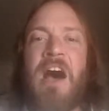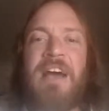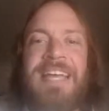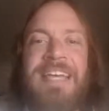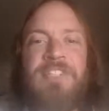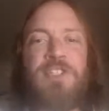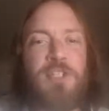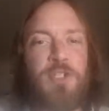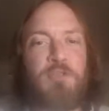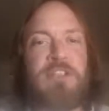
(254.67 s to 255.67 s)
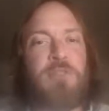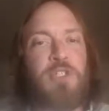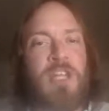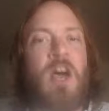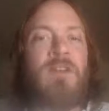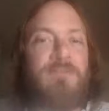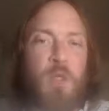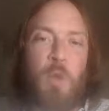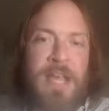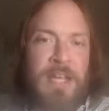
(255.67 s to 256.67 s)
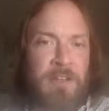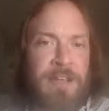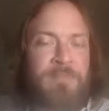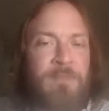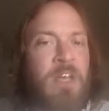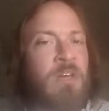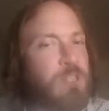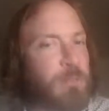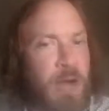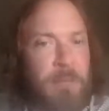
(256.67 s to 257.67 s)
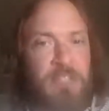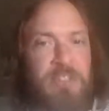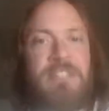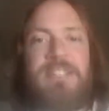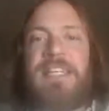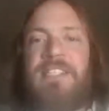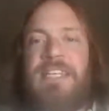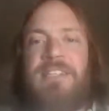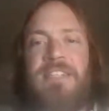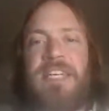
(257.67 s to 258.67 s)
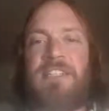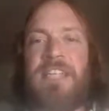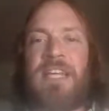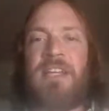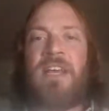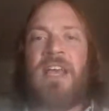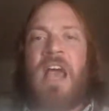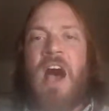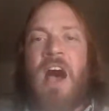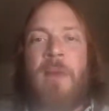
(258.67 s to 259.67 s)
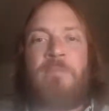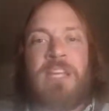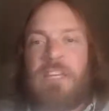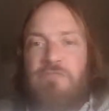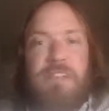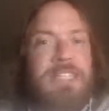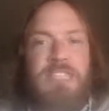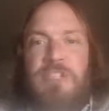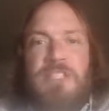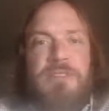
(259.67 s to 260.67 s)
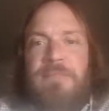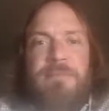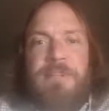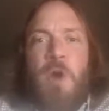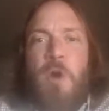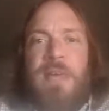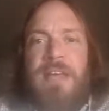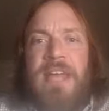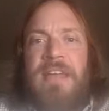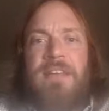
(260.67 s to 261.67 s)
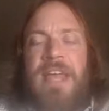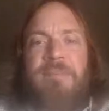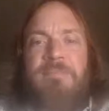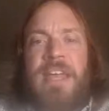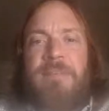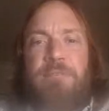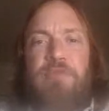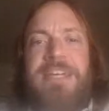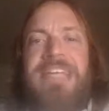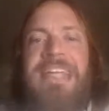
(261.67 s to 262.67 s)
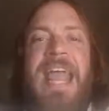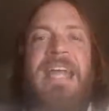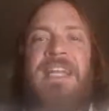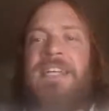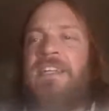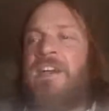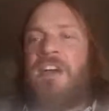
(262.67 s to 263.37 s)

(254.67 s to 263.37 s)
his description of New England was published in 1616. Really just, it predated